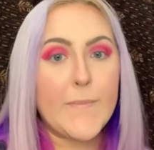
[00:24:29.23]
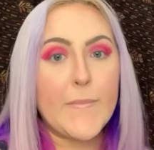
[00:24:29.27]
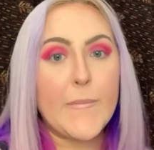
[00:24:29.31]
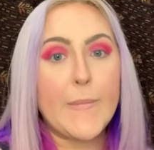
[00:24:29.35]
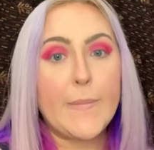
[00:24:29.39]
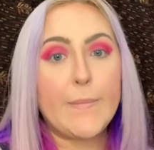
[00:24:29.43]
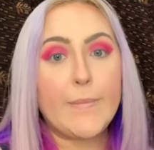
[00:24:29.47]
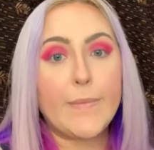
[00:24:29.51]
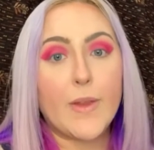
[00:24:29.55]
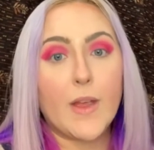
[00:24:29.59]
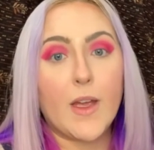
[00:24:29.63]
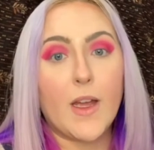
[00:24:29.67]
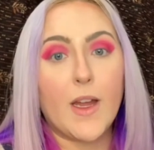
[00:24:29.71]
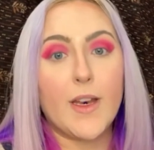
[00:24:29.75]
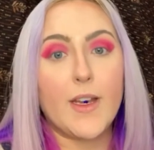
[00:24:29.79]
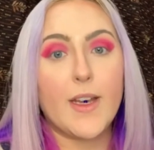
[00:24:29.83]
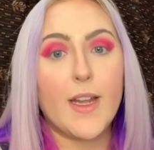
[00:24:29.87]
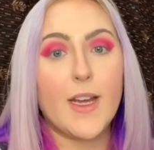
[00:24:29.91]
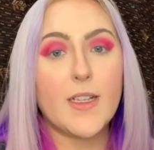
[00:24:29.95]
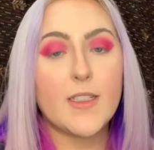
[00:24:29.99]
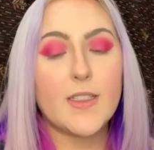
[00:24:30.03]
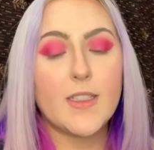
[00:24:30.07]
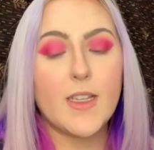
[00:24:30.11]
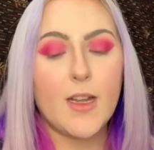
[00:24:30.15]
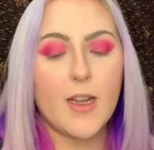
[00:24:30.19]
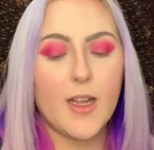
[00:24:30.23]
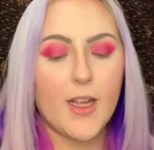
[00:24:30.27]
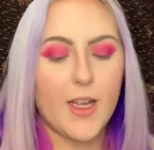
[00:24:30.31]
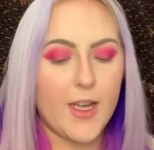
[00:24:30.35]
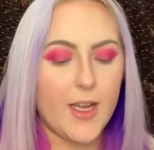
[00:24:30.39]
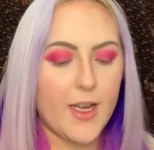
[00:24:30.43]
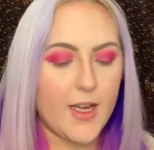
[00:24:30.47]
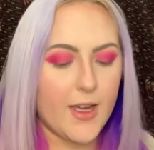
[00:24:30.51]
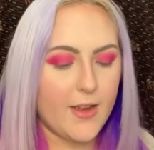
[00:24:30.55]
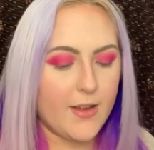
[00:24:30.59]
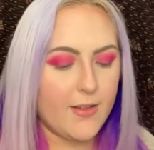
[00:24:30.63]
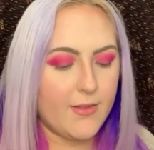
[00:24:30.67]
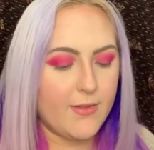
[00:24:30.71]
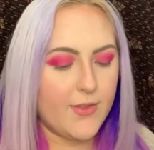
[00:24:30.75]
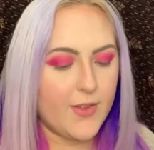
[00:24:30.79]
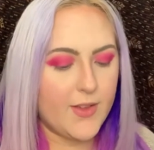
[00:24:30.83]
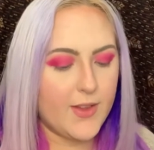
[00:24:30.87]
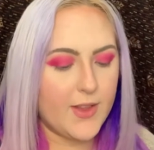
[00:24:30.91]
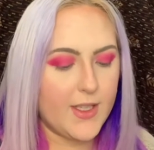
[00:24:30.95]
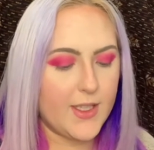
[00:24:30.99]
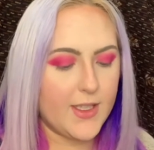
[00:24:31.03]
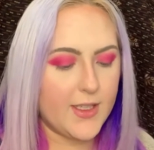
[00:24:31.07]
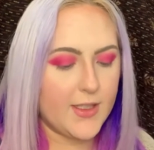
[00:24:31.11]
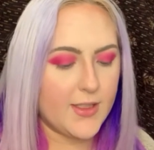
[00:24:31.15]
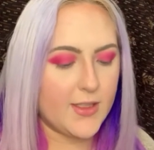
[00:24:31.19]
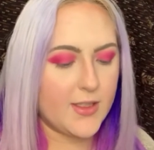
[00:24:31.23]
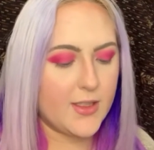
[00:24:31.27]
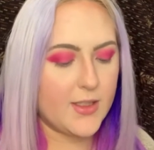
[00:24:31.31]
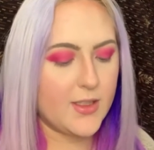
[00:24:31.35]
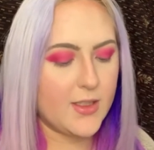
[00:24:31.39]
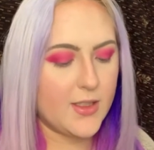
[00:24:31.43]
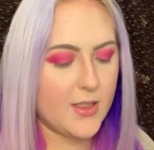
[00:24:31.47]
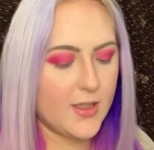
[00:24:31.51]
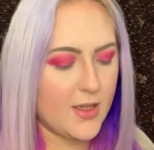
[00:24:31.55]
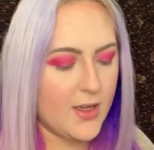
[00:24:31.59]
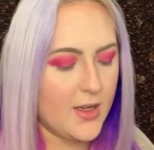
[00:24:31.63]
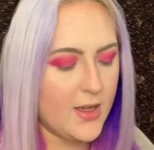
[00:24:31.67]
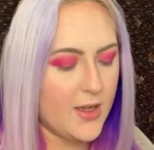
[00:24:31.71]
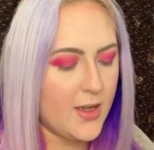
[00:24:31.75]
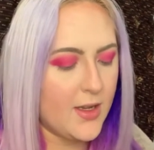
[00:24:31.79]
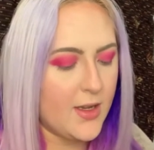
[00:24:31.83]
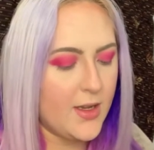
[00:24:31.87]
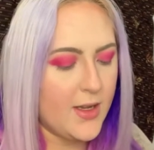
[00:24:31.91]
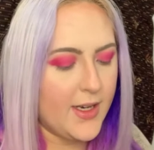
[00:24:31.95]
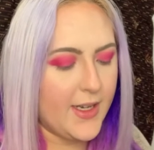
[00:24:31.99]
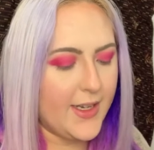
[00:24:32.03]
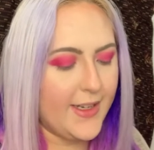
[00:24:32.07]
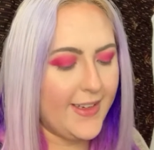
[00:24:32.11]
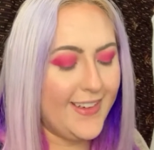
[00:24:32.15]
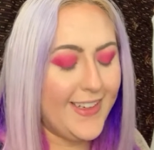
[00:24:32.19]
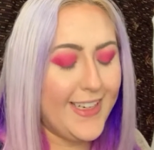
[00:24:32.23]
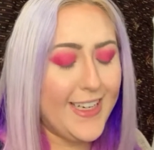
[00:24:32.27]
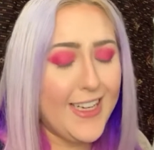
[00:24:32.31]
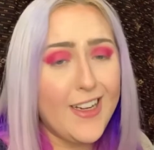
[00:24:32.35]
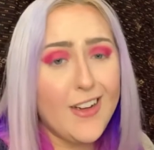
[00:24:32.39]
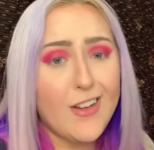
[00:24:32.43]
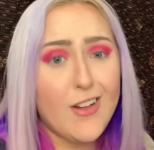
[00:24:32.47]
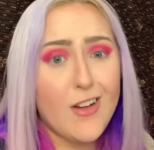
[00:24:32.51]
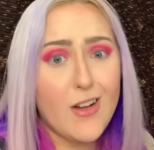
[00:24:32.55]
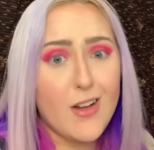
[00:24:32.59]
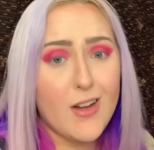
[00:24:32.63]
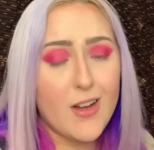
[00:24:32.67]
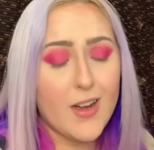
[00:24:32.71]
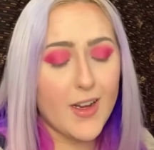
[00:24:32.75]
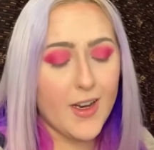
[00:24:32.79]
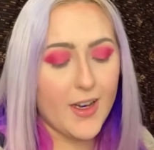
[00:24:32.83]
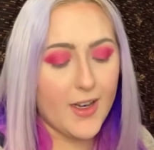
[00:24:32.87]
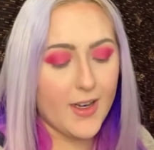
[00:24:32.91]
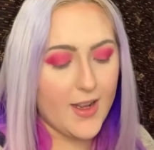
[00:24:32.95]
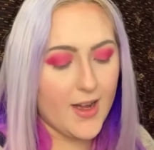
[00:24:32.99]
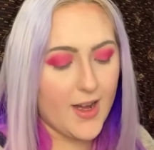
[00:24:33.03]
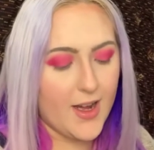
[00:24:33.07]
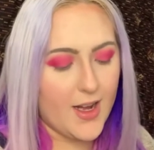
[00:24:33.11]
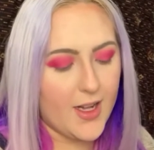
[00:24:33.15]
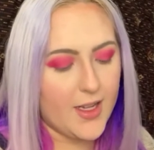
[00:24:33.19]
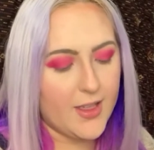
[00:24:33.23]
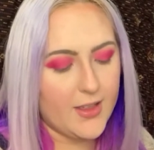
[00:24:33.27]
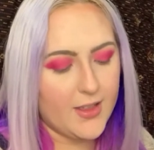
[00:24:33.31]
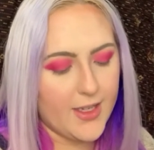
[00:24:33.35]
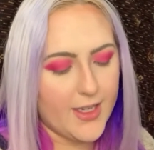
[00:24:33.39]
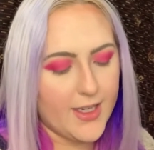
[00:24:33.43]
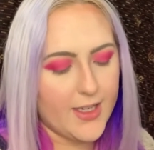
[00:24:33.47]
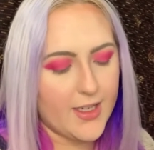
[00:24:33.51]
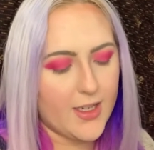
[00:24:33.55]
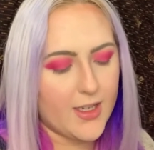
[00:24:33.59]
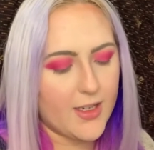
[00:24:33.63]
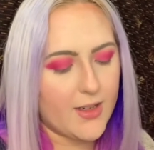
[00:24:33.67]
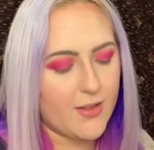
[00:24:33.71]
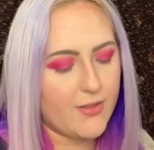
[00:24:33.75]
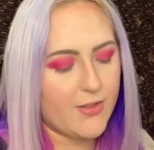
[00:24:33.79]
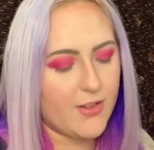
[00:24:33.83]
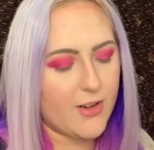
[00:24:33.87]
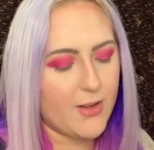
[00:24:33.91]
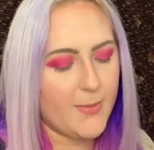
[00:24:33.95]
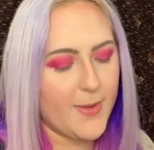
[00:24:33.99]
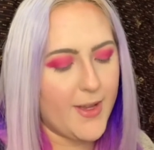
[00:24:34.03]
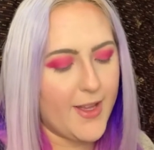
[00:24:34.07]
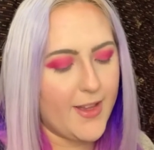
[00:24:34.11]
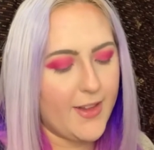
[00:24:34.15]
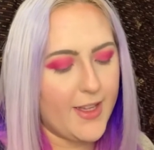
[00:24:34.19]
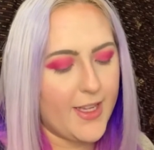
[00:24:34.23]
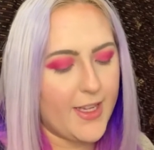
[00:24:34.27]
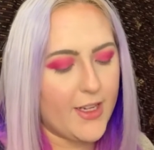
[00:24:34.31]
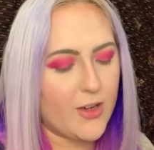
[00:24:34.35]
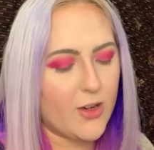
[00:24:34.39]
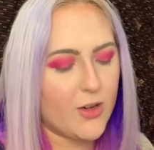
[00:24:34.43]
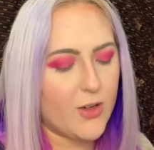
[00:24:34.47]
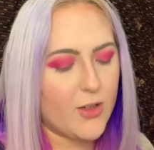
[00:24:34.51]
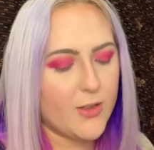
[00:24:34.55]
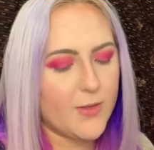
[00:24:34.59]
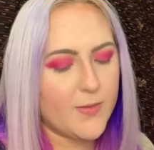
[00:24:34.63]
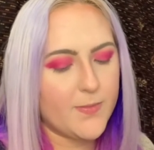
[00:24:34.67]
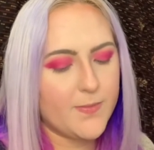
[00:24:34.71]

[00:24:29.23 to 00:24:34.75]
Okay, next I have this neon eyeliner from LA Girl.